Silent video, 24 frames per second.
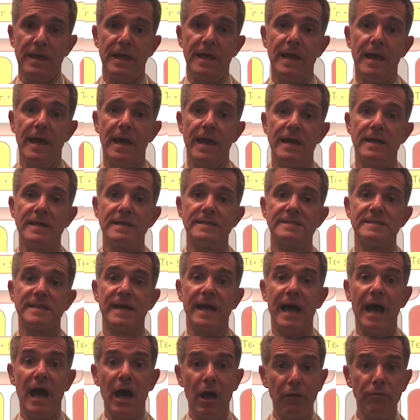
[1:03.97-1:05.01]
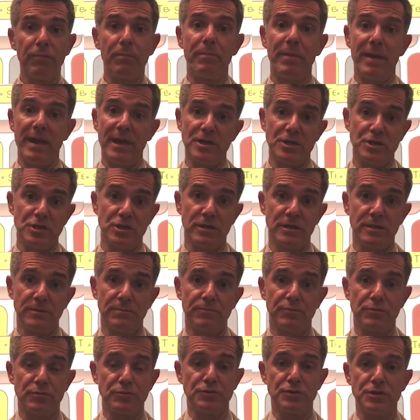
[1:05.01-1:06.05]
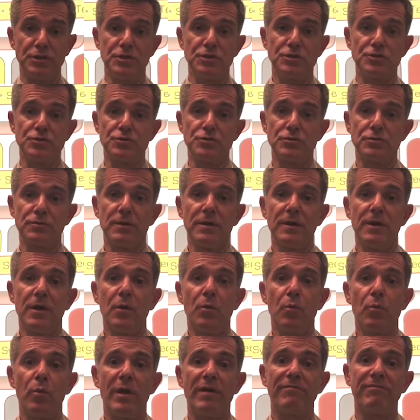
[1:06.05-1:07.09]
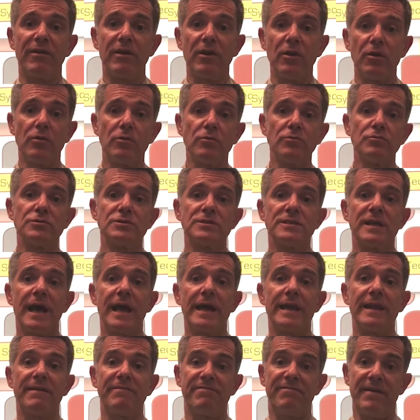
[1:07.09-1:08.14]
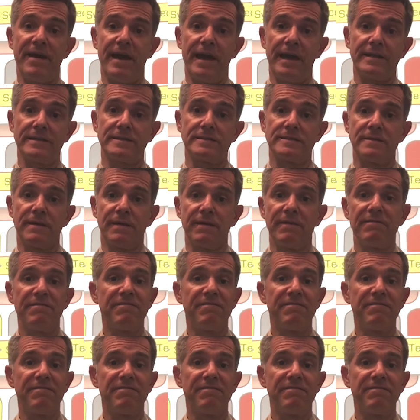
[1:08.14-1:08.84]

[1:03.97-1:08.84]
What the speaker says: It's outpatient procedure with low side effects,